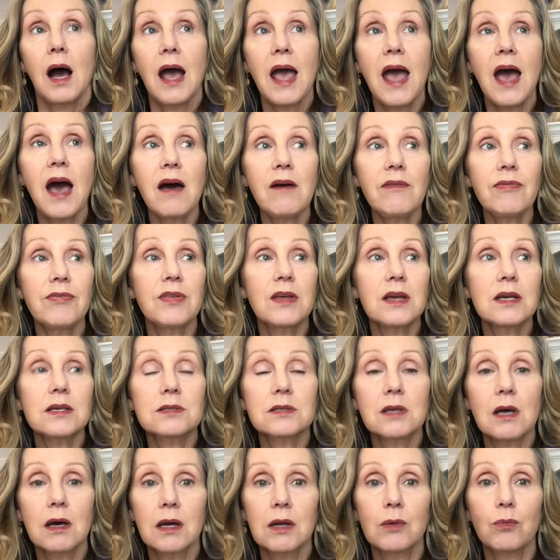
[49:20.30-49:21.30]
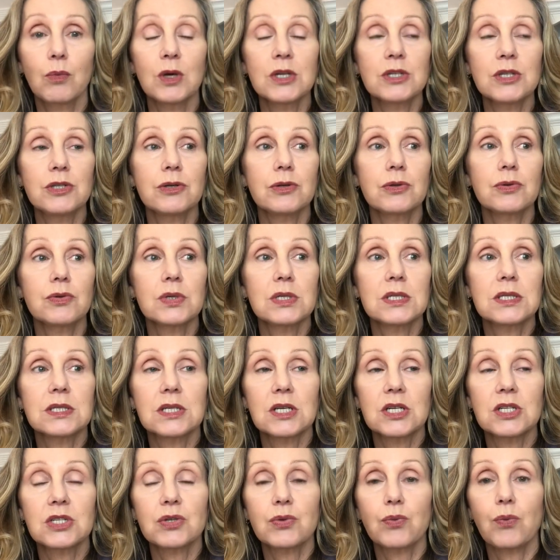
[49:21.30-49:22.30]
I have things on 123
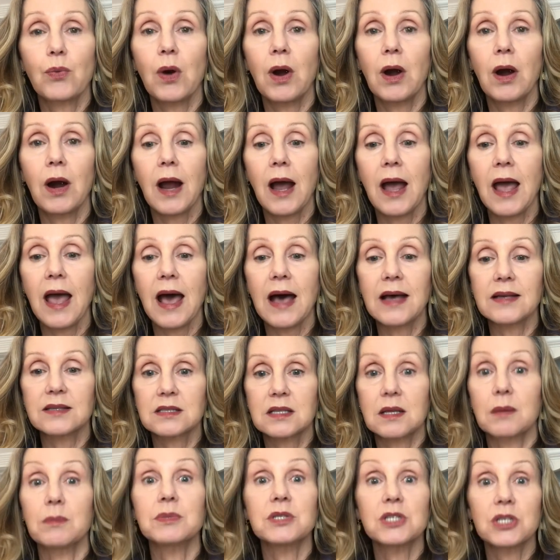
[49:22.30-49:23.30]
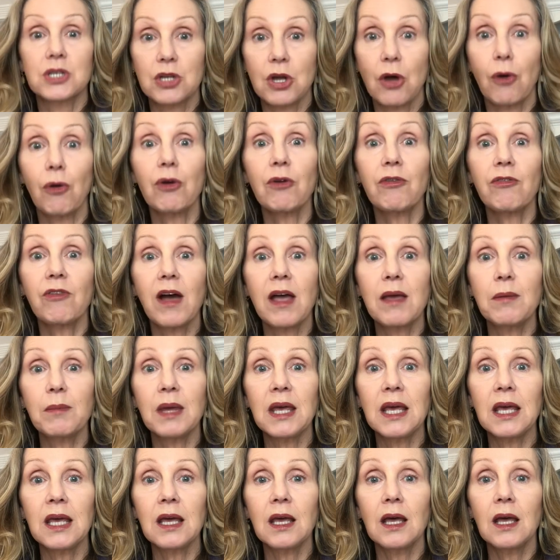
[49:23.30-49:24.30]
Stitch where I ask them to notify
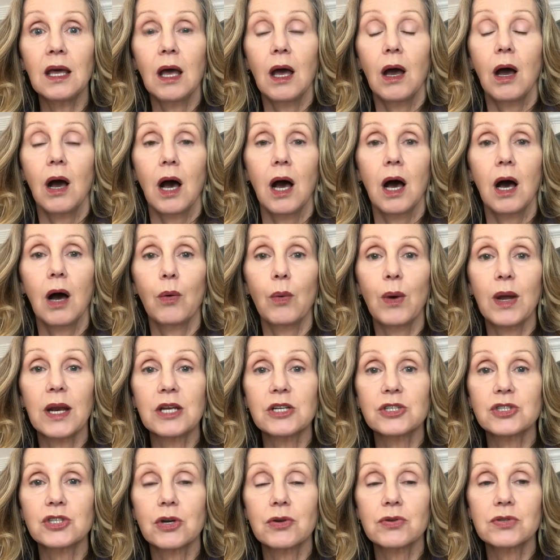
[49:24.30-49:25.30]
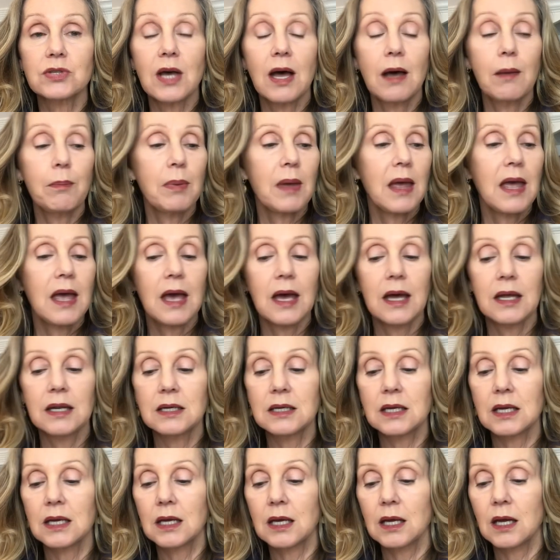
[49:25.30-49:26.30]
me uh, when it shows up,
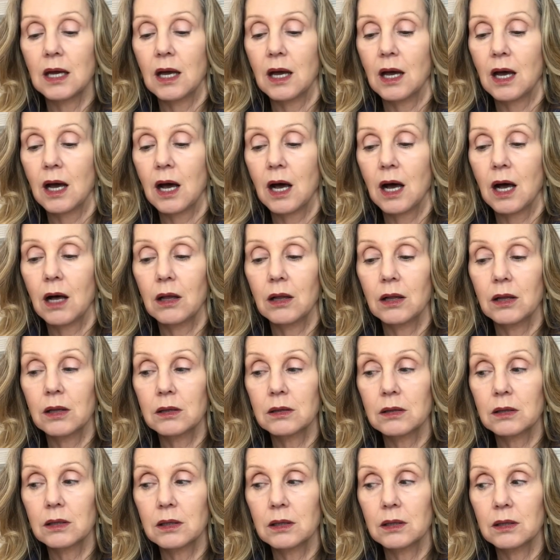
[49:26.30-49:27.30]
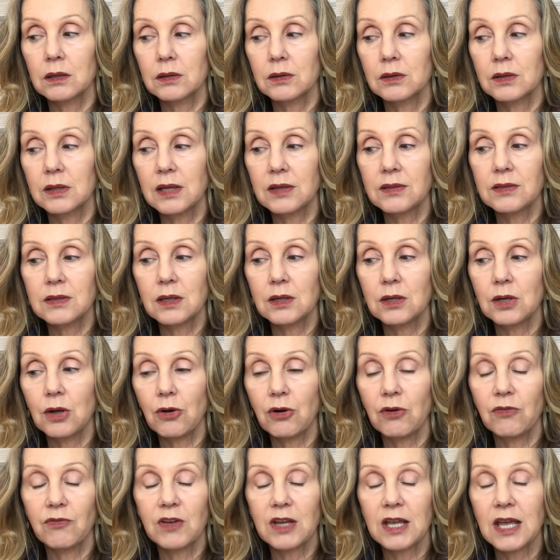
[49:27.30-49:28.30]
and I'll get the
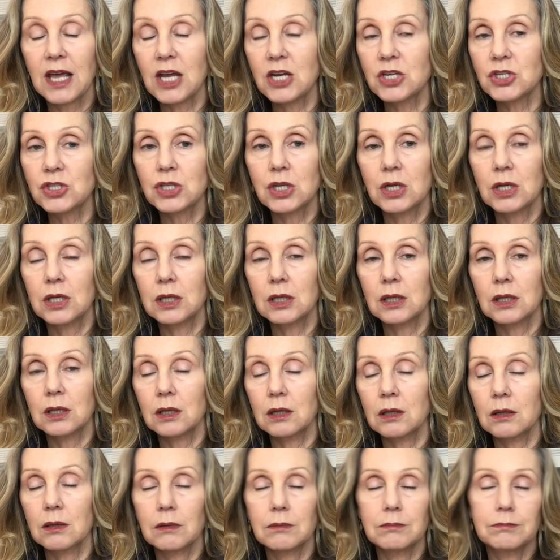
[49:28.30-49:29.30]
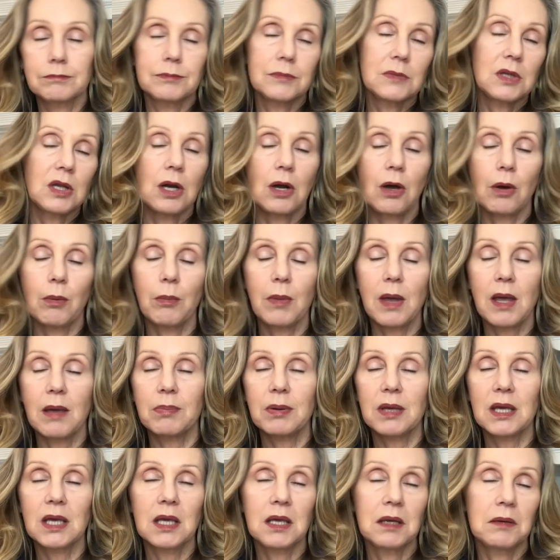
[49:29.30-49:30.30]
notification, you know,
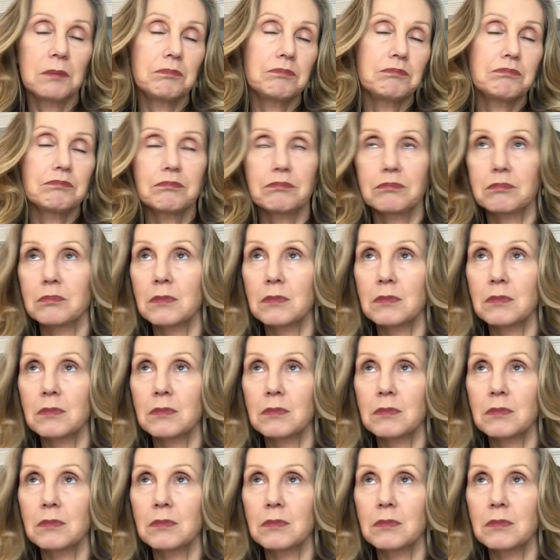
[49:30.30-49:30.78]
maybe